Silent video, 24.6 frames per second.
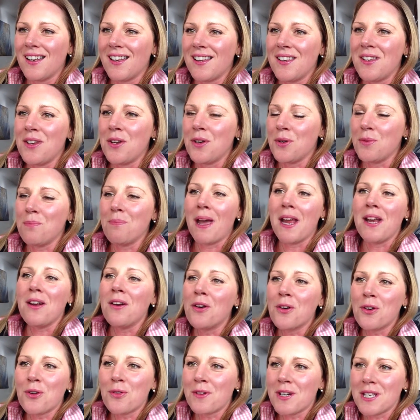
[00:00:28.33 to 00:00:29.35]
You may
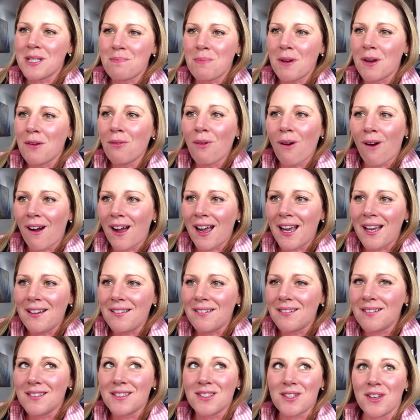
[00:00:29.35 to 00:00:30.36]
not always be
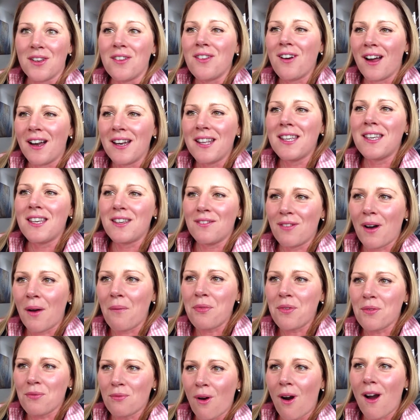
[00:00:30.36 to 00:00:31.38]
right, so you kind of give
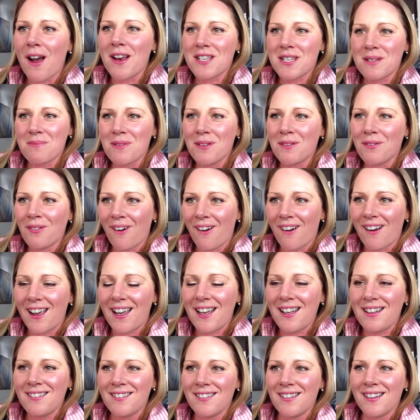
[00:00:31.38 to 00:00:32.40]
up the right to be
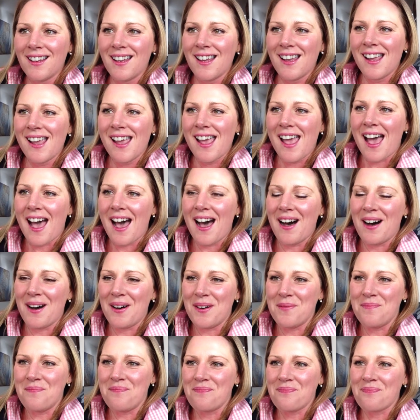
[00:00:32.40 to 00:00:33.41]
right,
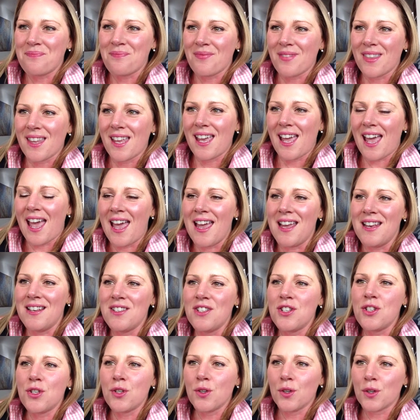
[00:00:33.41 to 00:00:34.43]
and
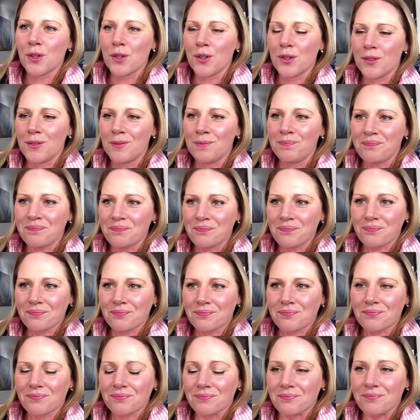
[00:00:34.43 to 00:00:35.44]
you
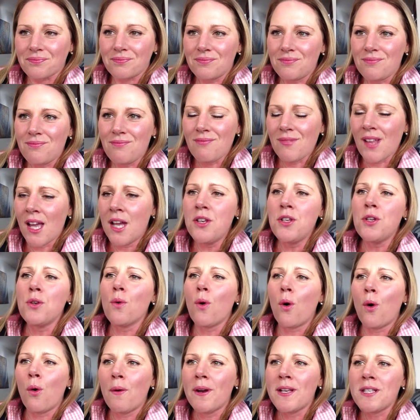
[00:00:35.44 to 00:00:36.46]

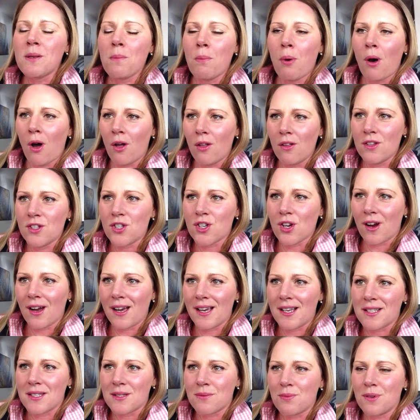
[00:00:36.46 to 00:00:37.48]
always
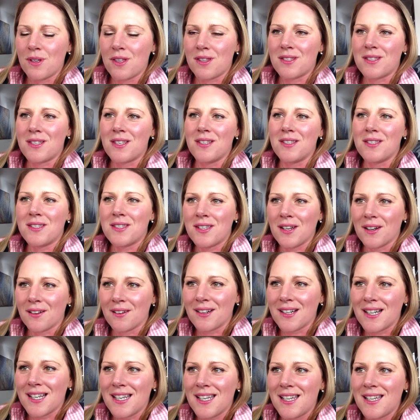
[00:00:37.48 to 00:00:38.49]
apologize with
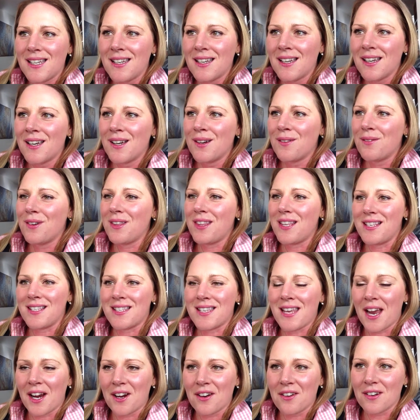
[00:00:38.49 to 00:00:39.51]
sincerity, with
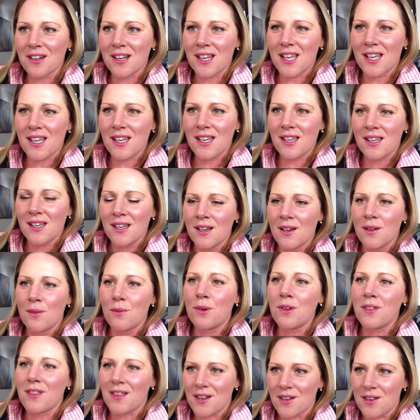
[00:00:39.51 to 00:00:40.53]
integrity,
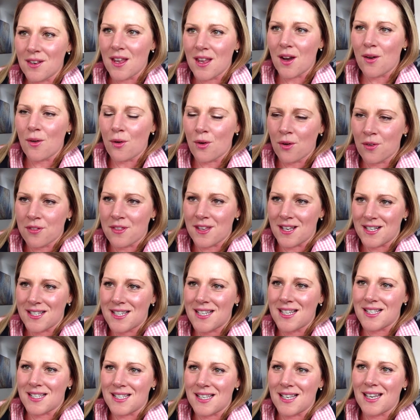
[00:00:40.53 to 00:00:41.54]
with
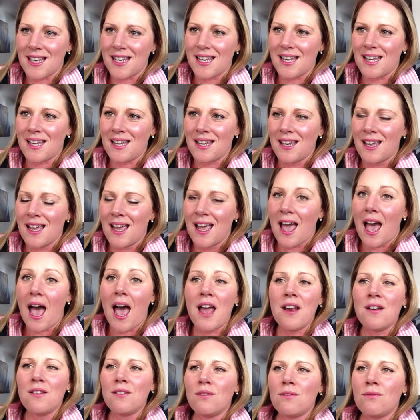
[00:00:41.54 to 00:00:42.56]
authenticity,
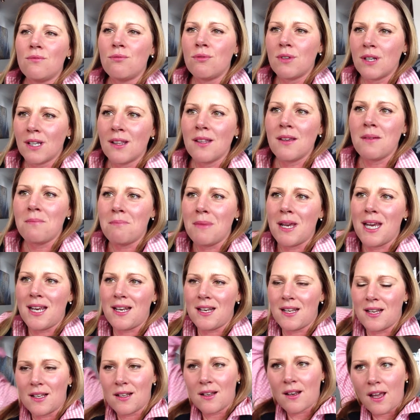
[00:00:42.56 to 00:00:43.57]
and really
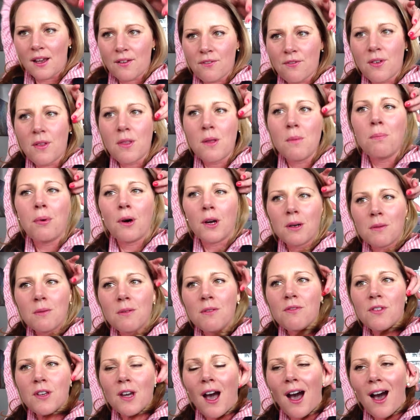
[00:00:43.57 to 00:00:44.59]
mean it, like from the bottom
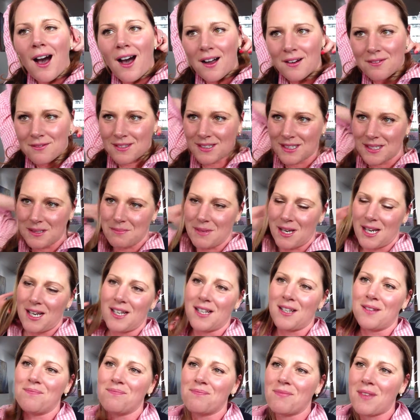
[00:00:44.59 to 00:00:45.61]
of your heart, really mean
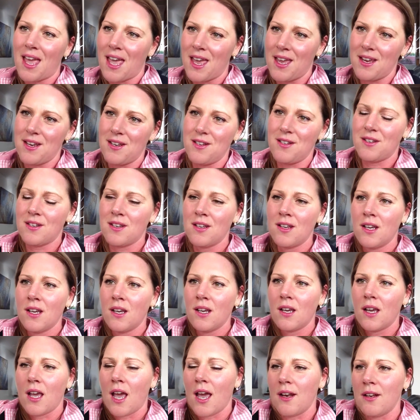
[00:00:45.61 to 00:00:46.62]
it. And
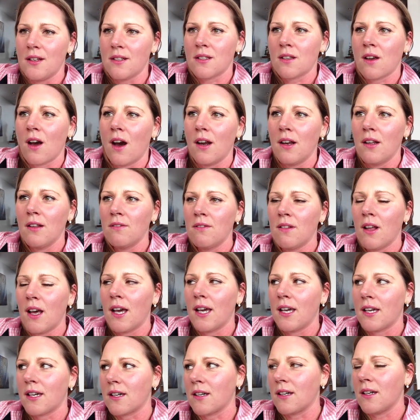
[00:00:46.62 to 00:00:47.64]
it's kind of
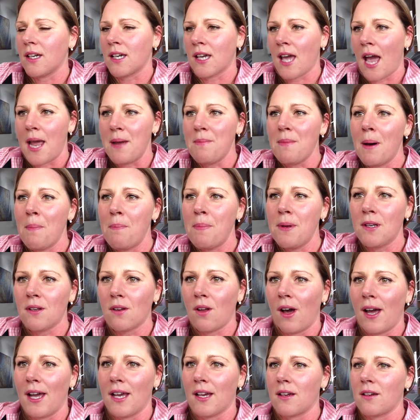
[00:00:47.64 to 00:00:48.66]
like it came up in
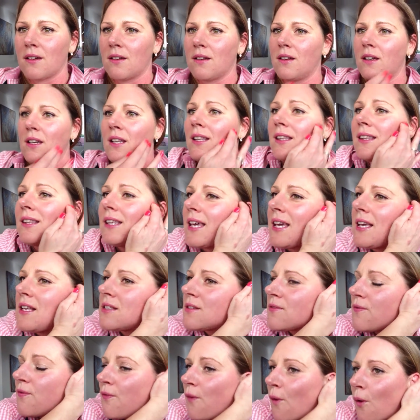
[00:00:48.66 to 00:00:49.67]
like at
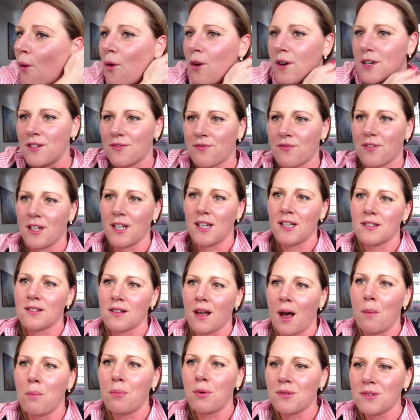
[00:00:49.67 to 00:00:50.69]
least four different
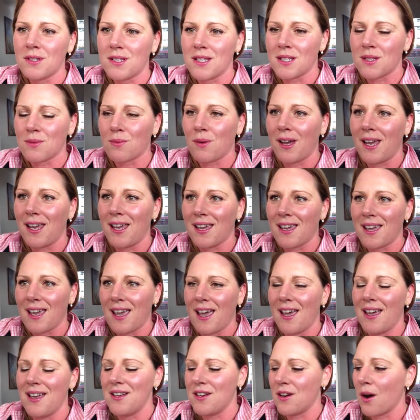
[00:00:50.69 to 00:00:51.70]
examples this week,
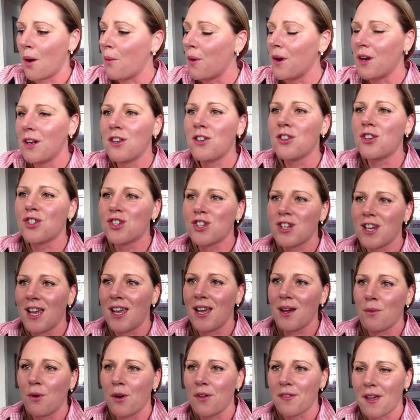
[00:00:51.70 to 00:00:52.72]
and I wanted to
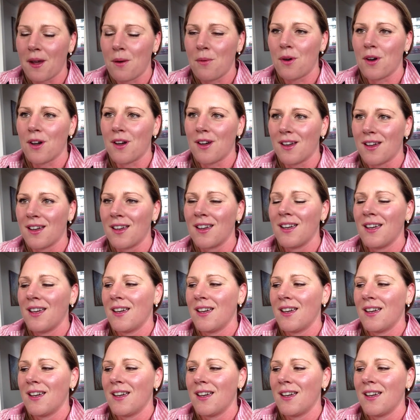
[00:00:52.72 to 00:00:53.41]
share what they were.